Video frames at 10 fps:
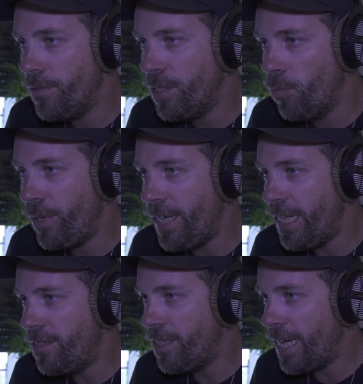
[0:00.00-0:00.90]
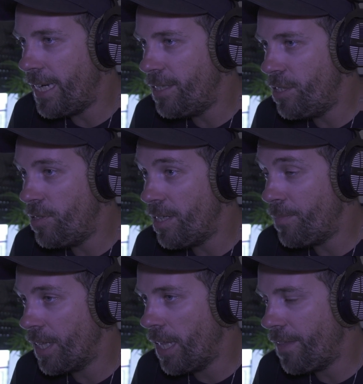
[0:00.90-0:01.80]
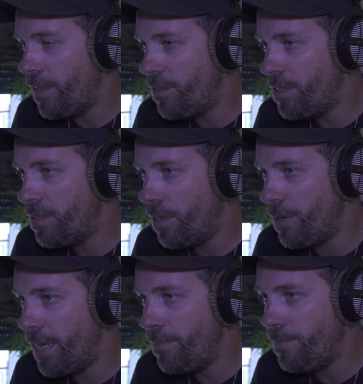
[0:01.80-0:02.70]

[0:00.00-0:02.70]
So we need to kind of do something like this, all right?